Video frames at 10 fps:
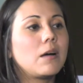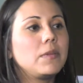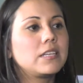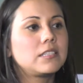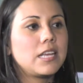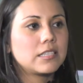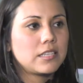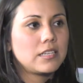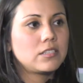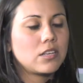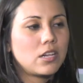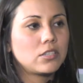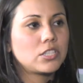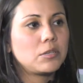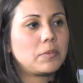because the Excellence
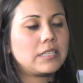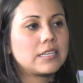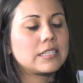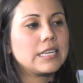Scholarship, it does